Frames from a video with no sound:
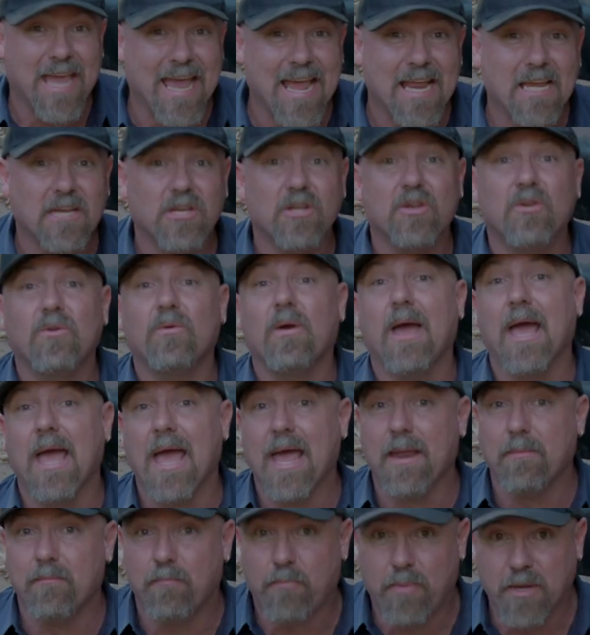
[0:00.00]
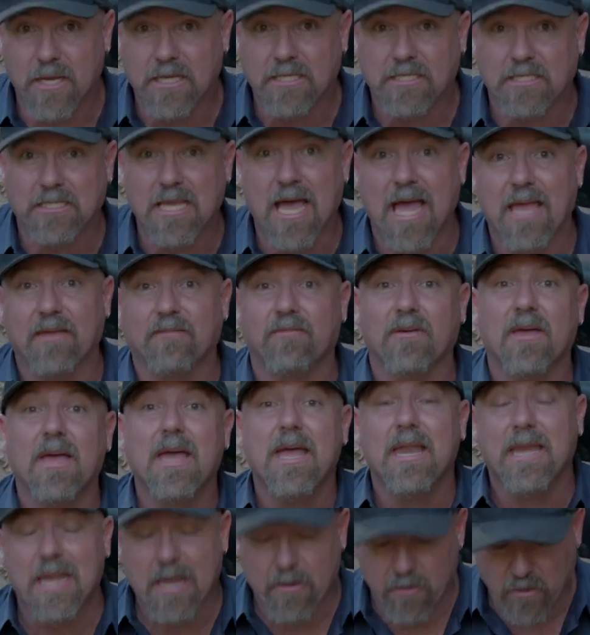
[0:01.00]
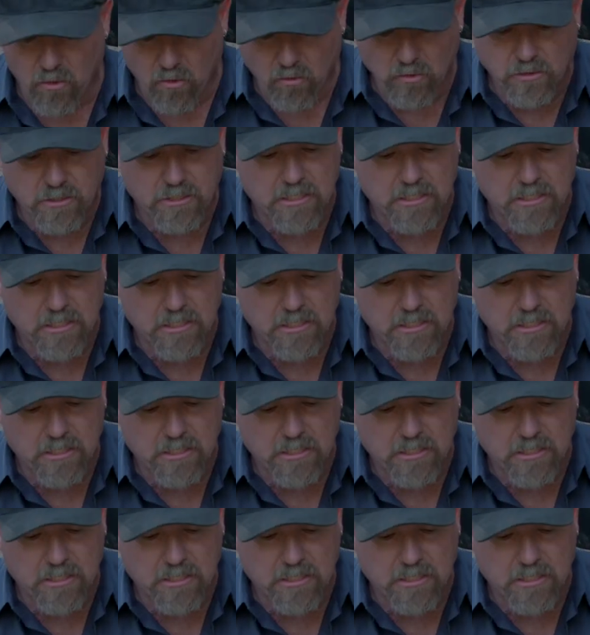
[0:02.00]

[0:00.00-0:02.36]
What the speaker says: can do and be safe. Now, it all